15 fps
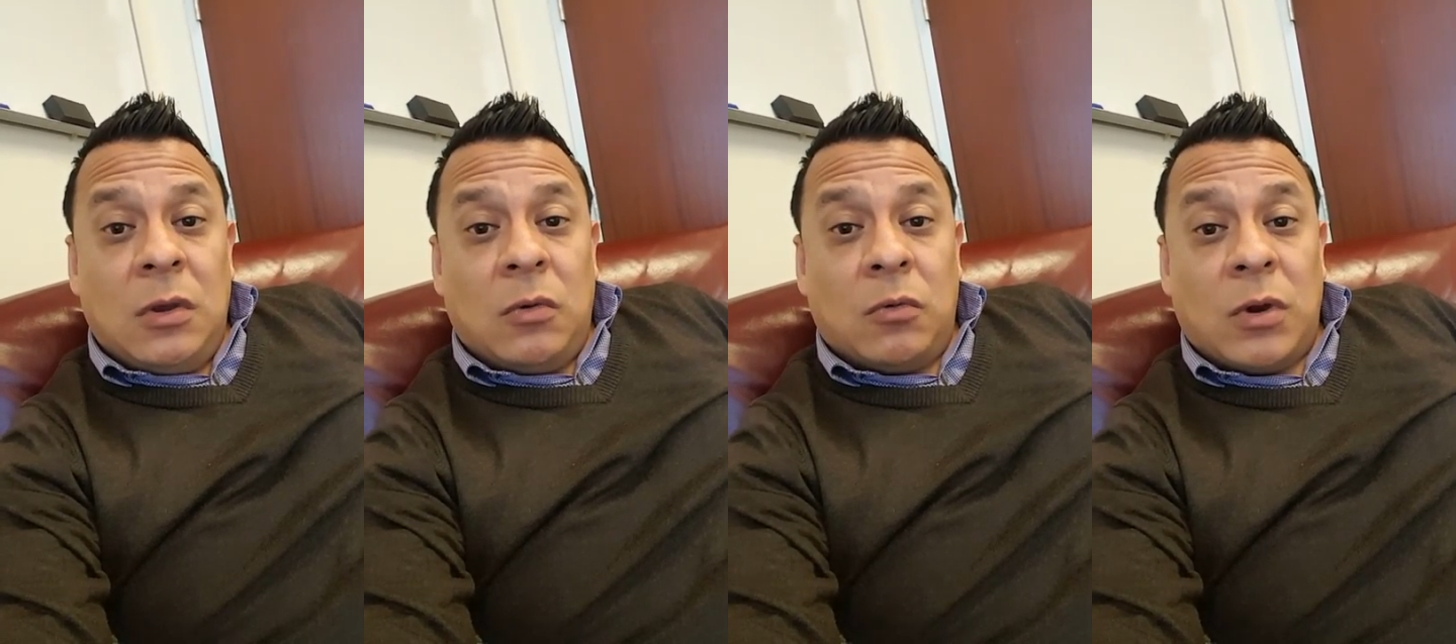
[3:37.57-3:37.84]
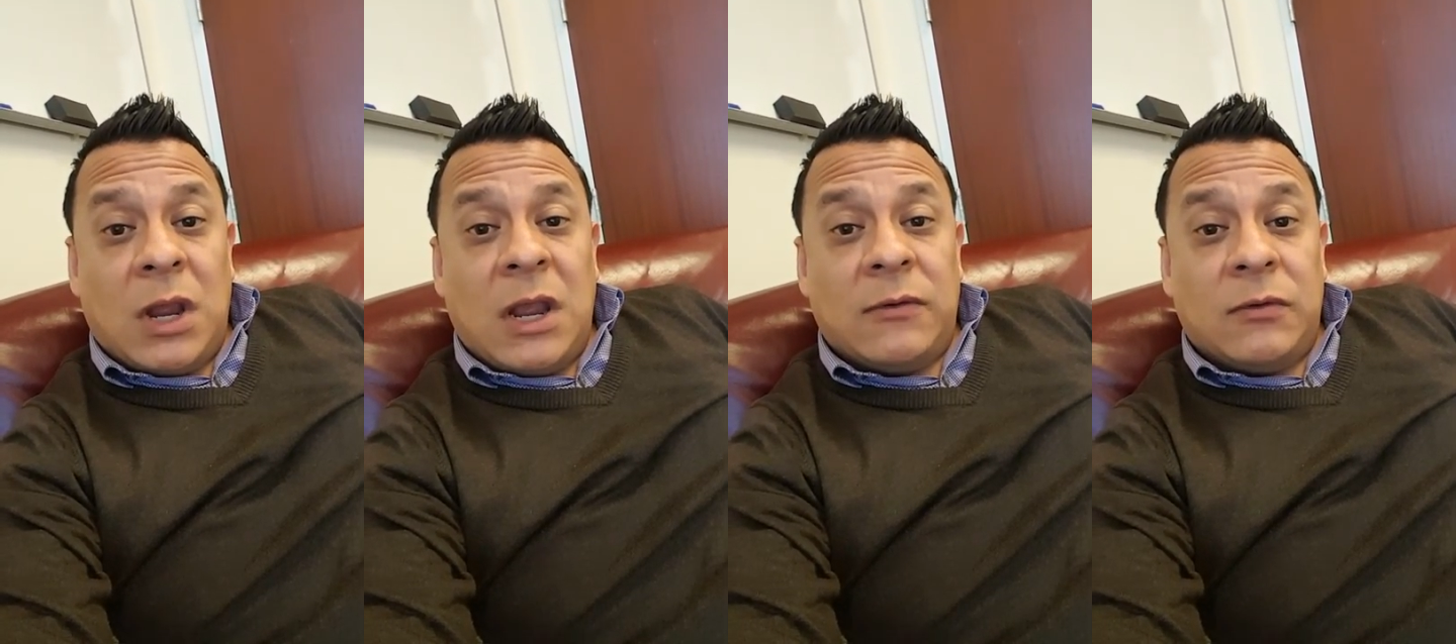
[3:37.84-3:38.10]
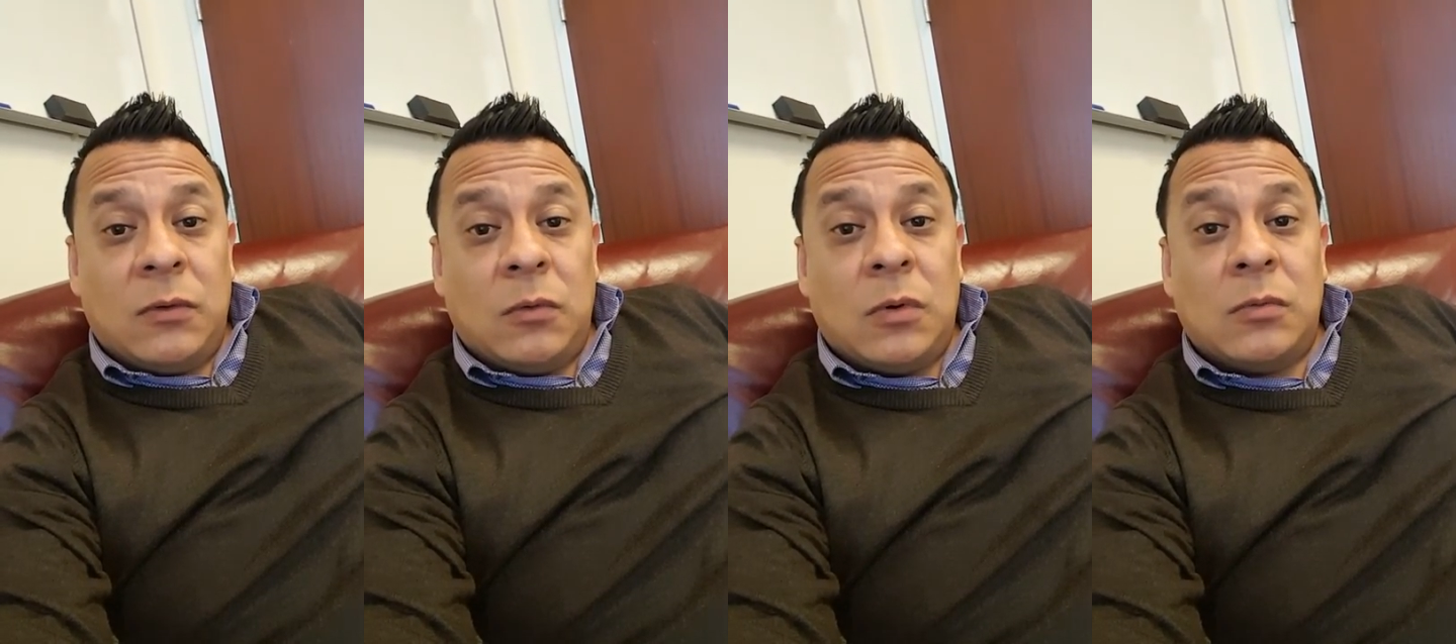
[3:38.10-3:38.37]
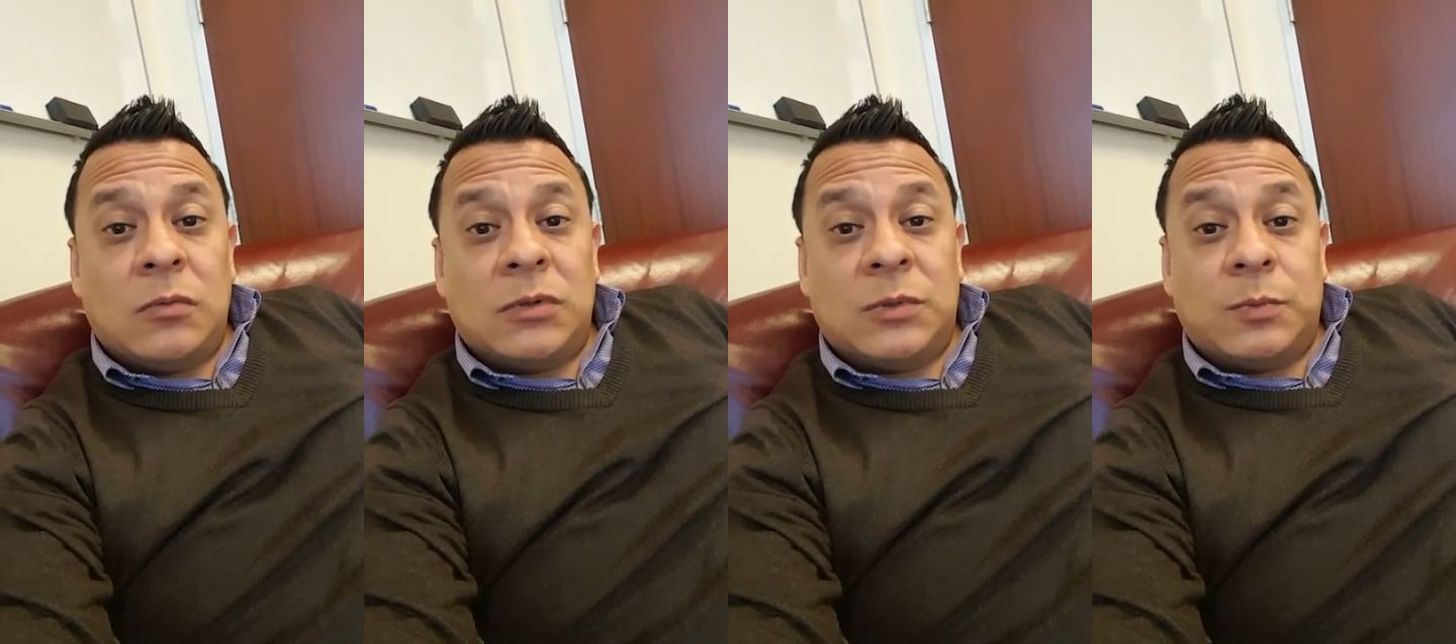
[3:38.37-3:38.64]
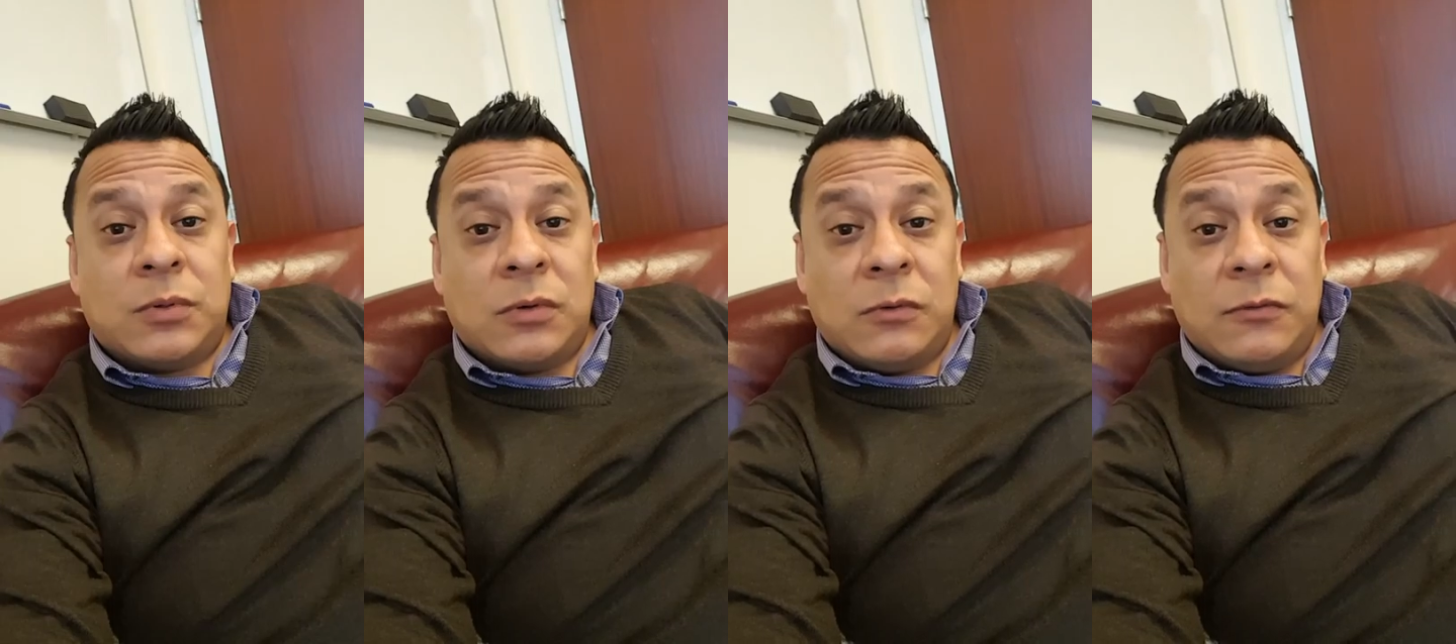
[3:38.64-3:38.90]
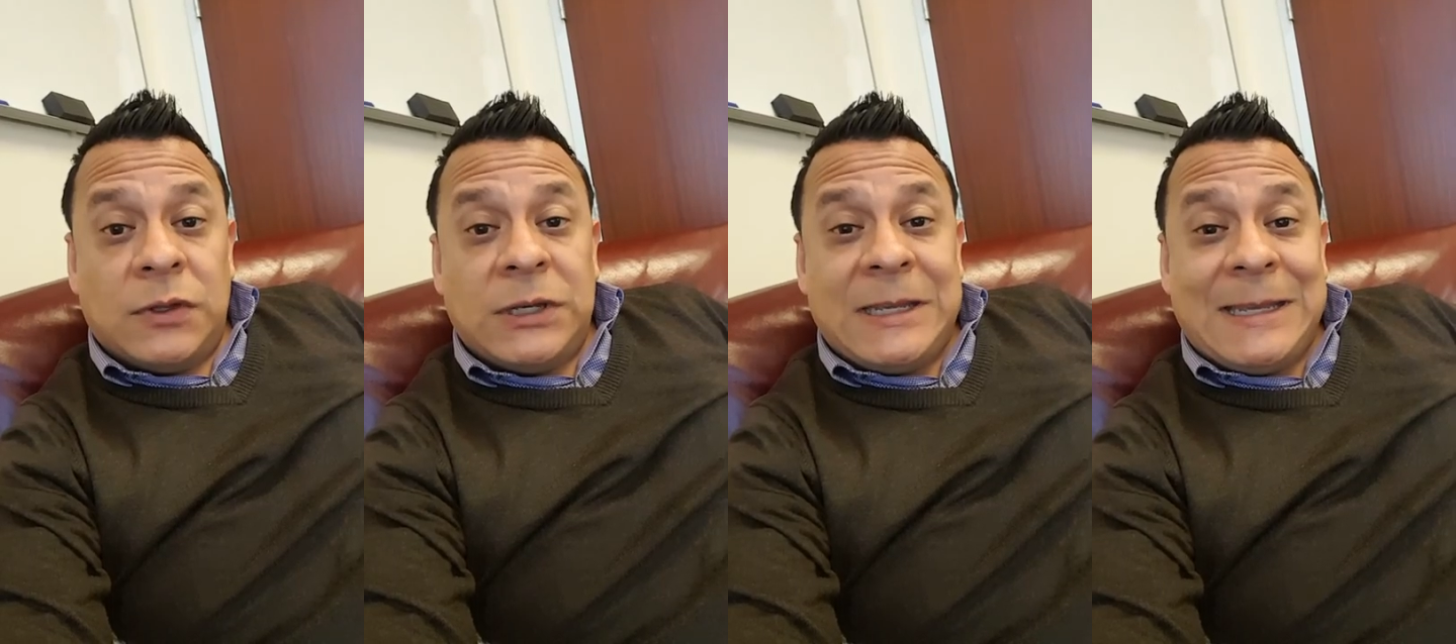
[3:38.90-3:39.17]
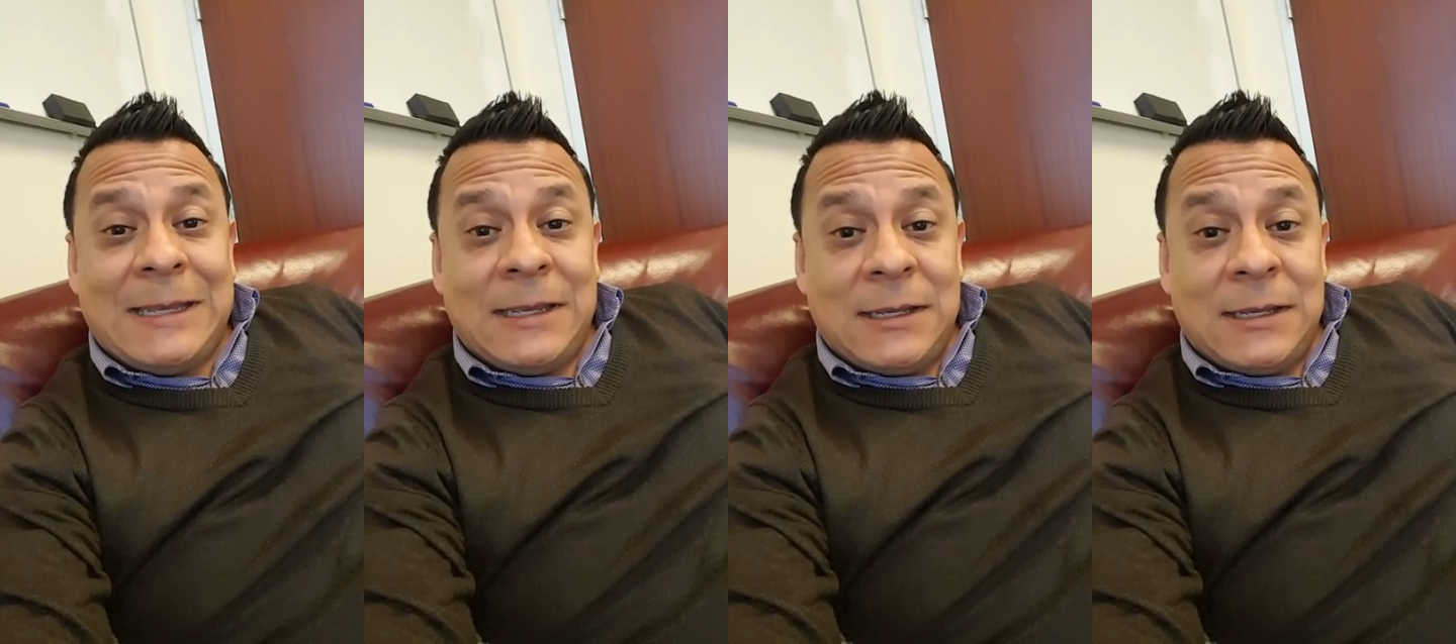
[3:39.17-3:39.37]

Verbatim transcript: where everyone was proven